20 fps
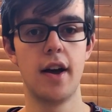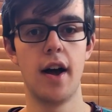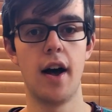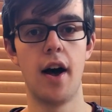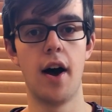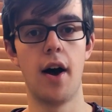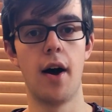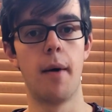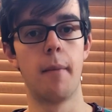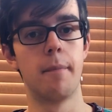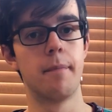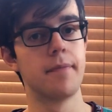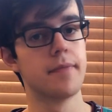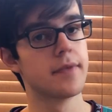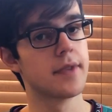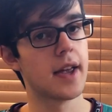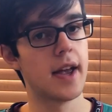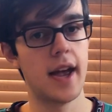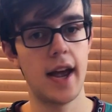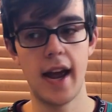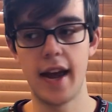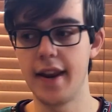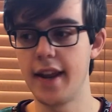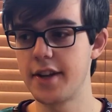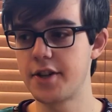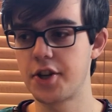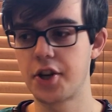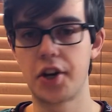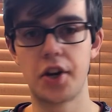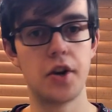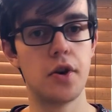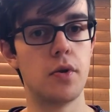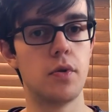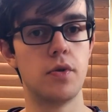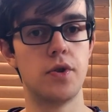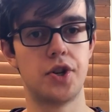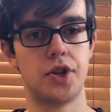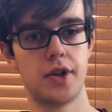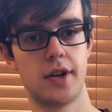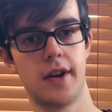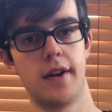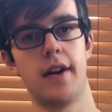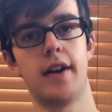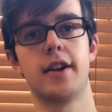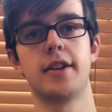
and that's huge,